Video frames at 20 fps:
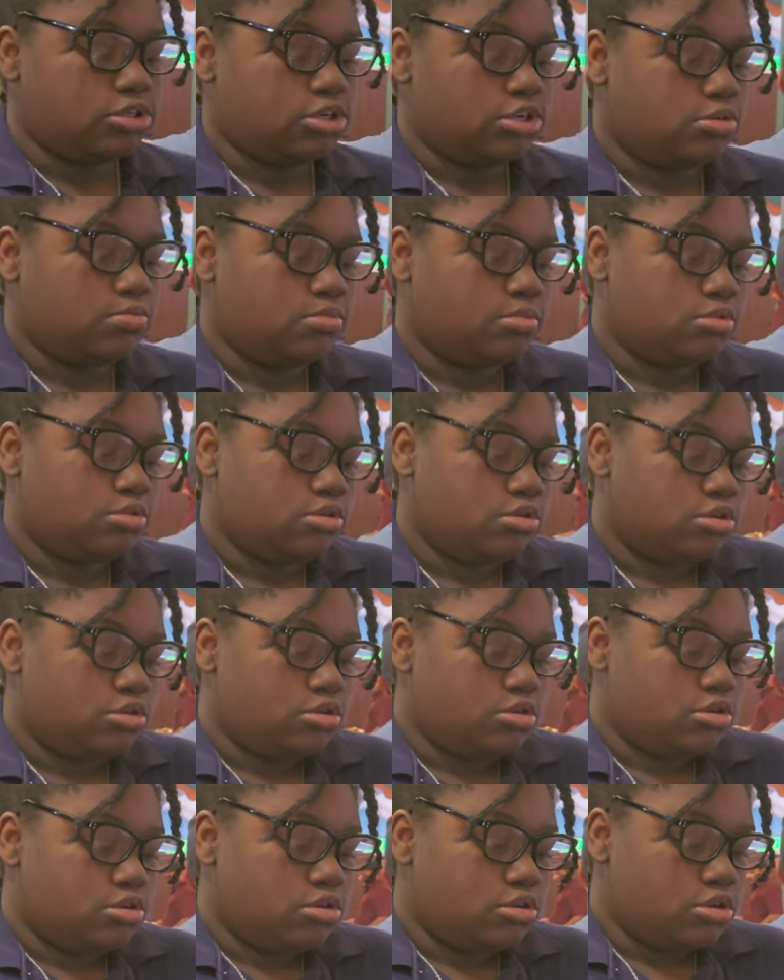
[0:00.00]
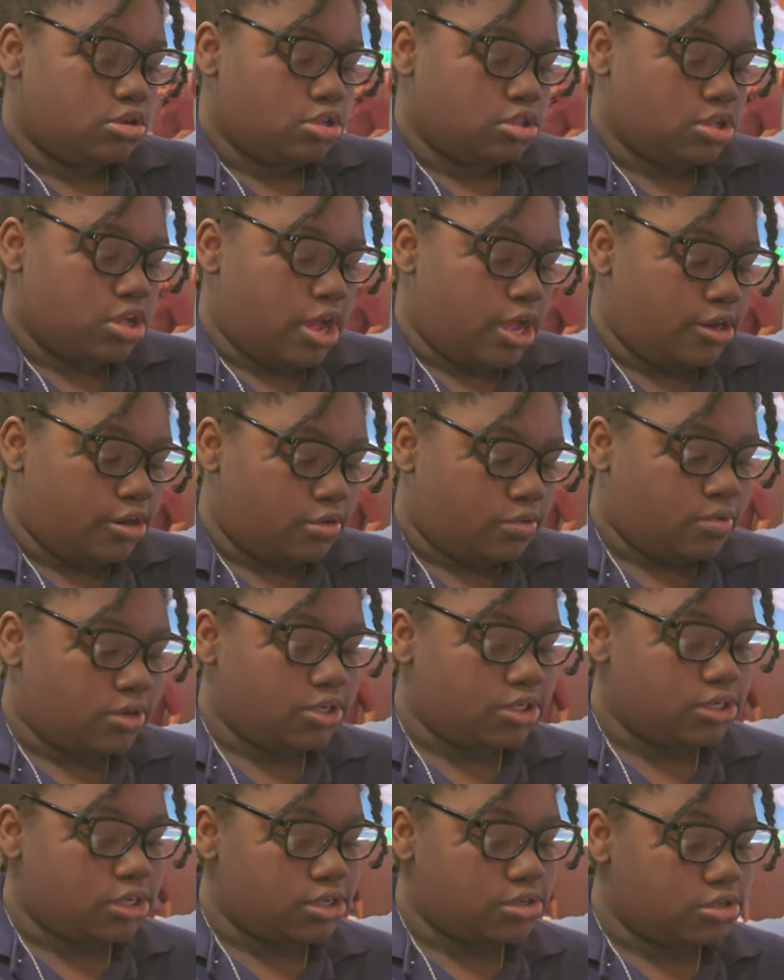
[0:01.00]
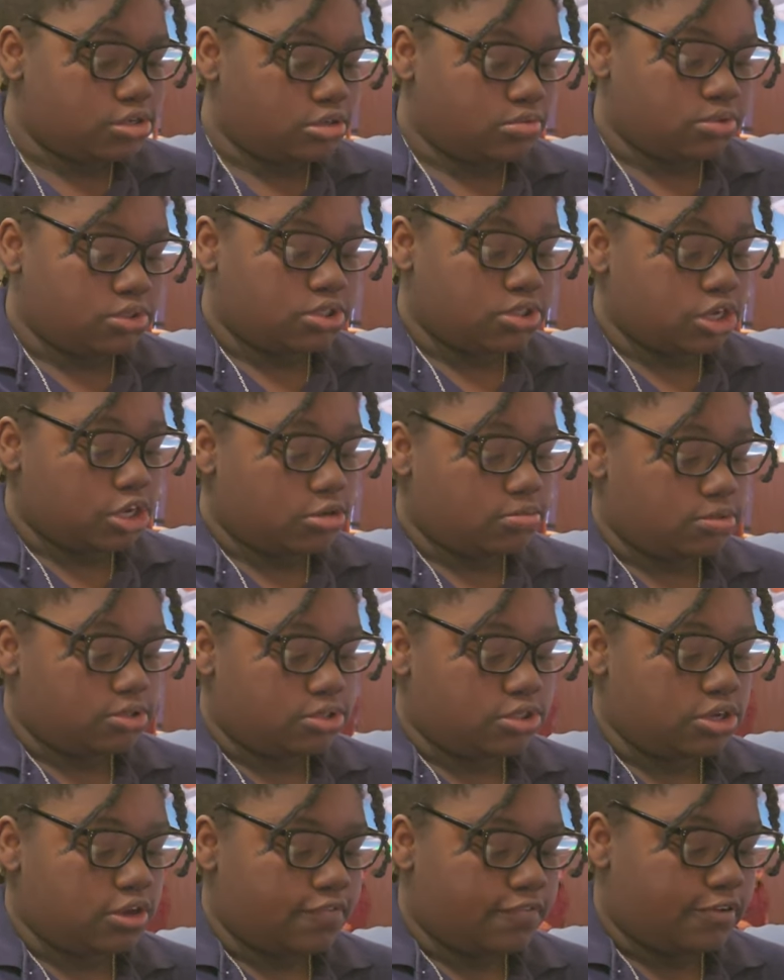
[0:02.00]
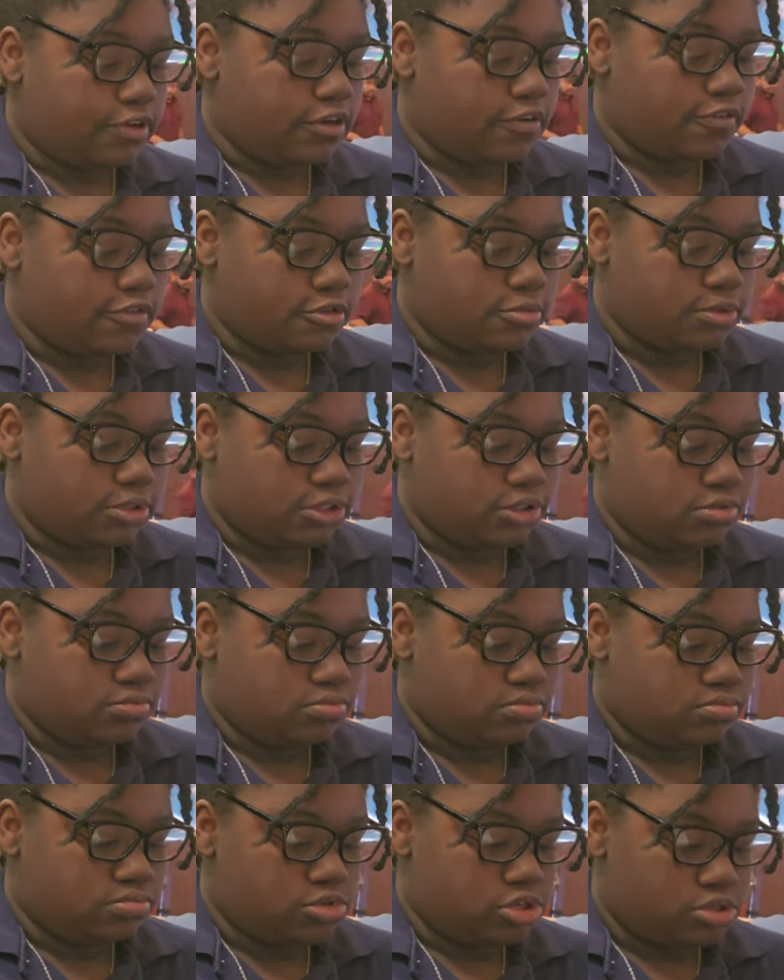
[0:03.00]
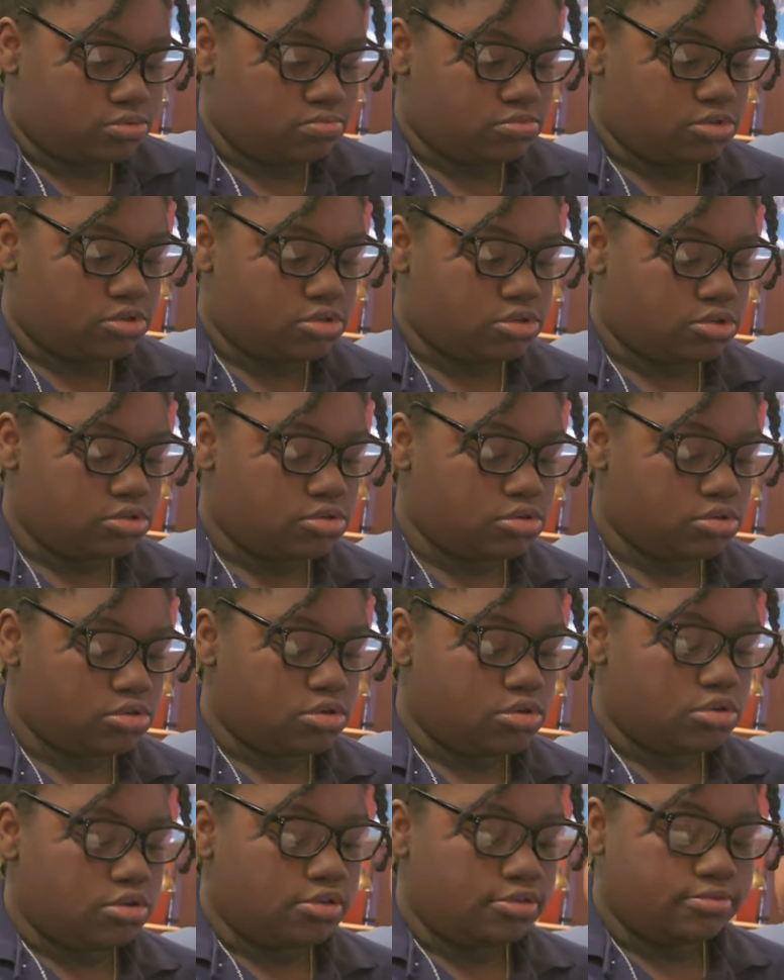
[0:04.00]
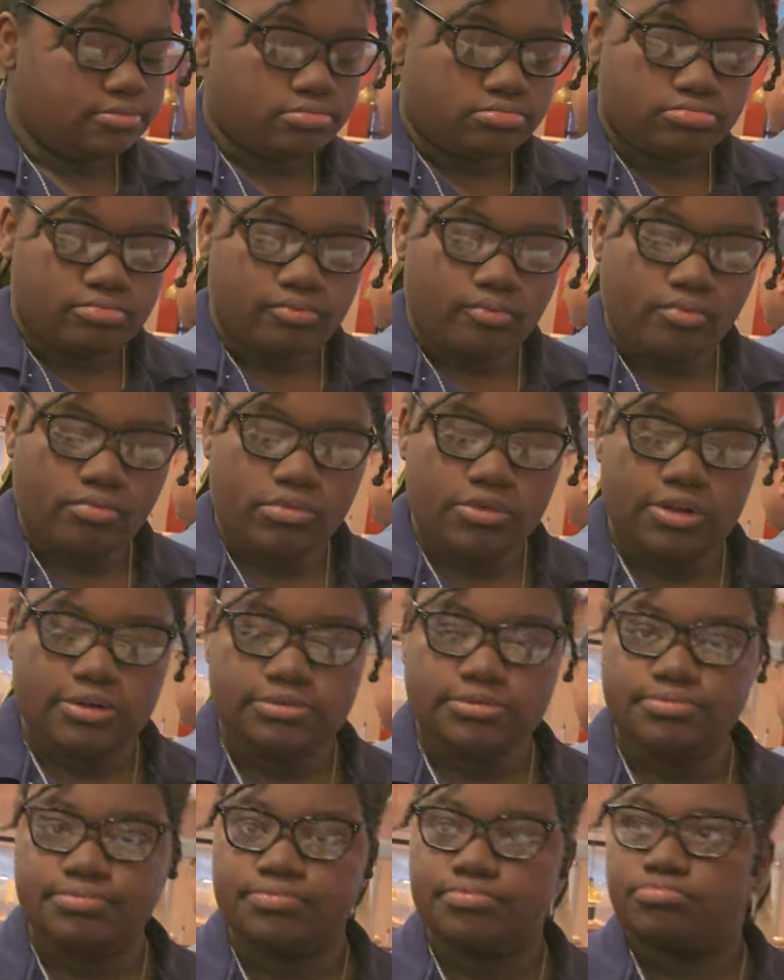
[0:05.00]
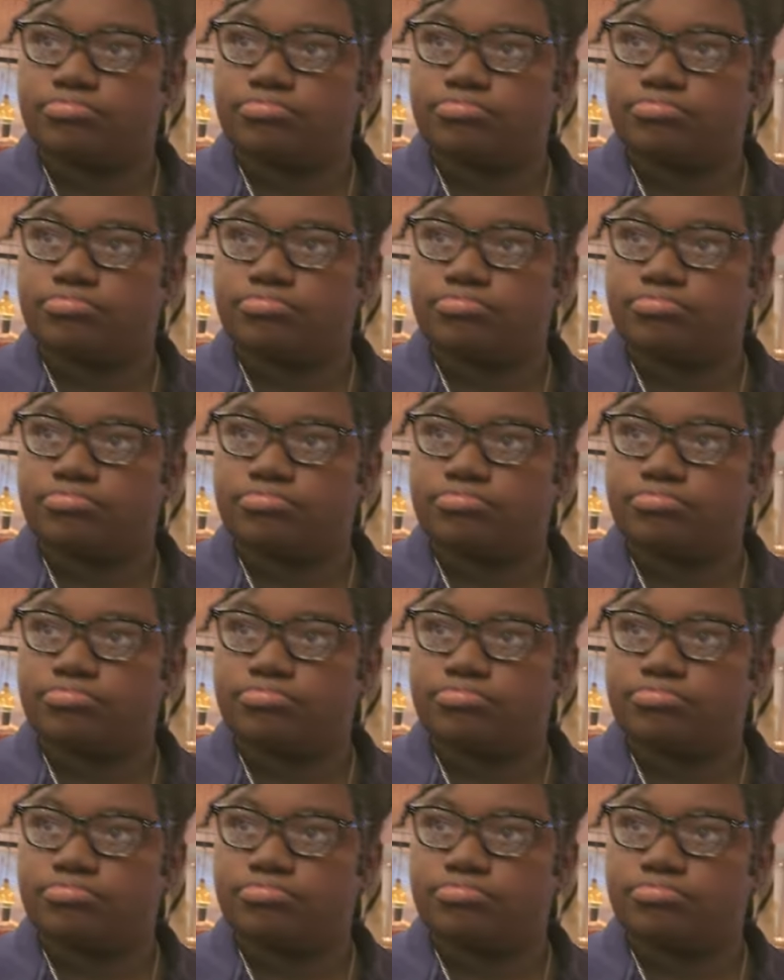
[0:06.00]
All right. Sesame ball. I don't want to get, wasabi stuff all over my. Make sure you also capture her reaction.